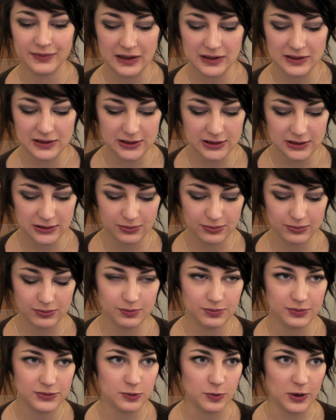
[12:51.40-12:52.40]

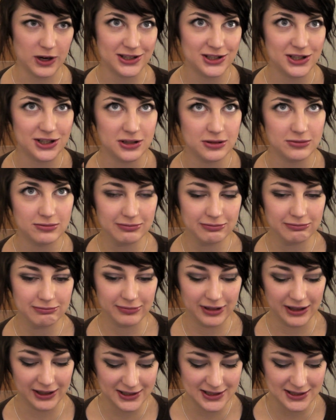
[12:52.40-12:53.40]
swish,
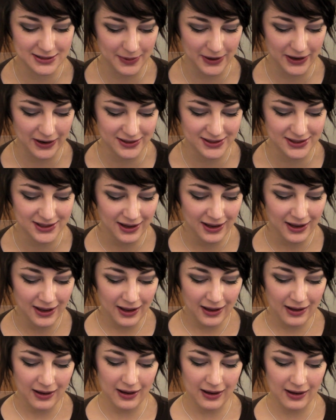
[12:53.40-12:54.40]
I suppose.
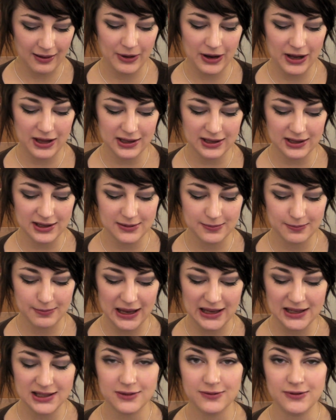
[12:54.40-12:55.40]
I think it's
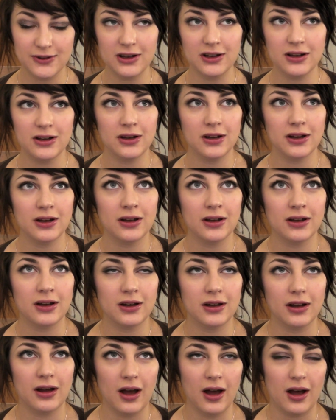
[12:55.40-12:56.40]
best for,
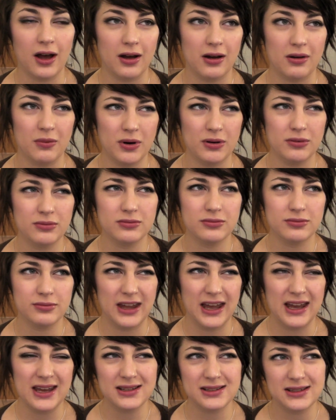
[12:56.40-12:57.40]
well,
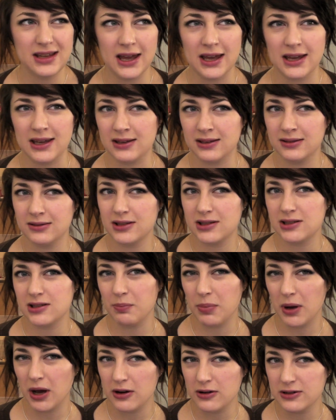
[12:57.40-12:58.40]
they say
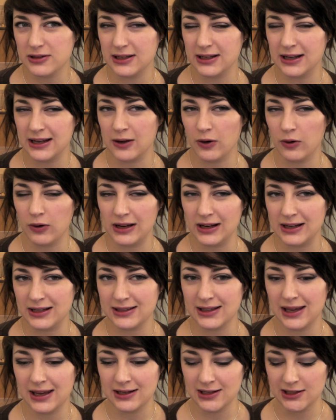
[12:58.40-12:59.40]
supposedly oily
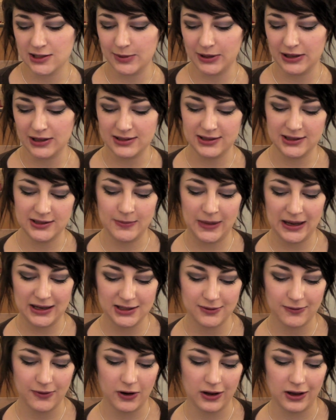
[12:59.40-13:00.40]
skins because it's
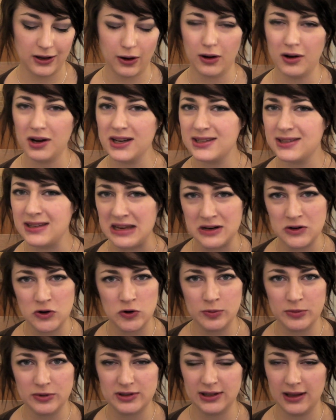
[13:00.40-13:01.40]
mattifying. I say
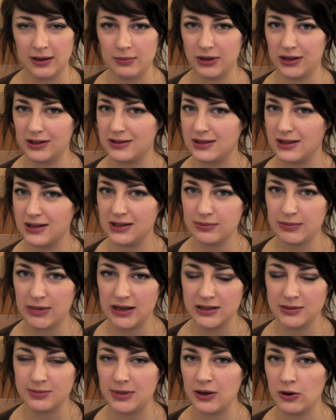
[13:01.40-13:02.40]
normal skin because this
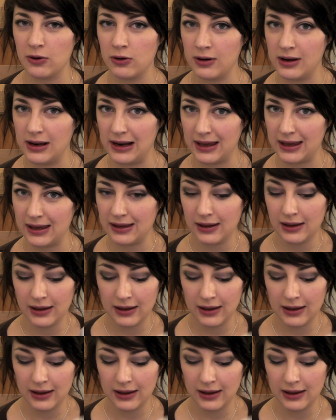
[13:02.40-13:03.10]
makes me oily.